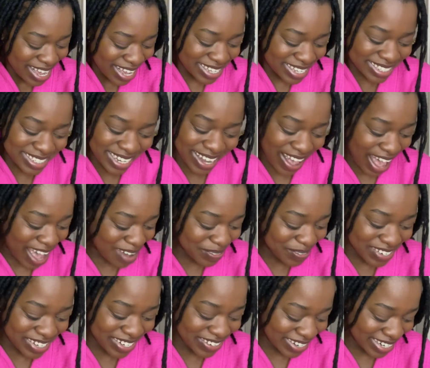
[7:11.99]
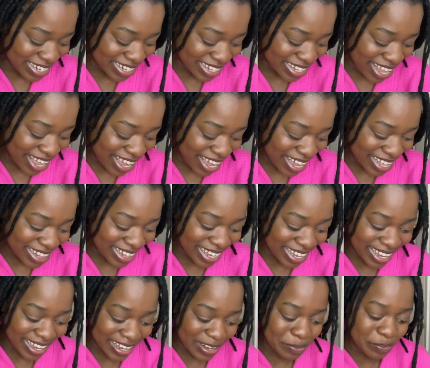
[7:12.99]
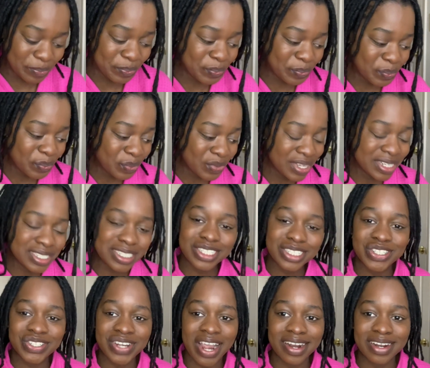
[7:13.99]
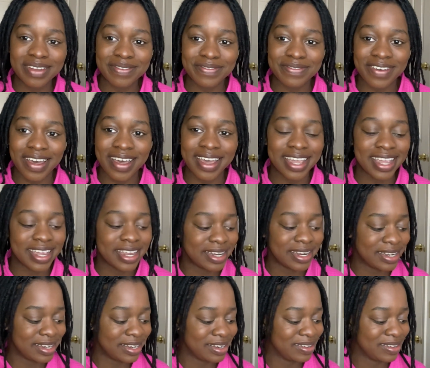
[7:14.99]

So I've been doing a lot, like just trying to find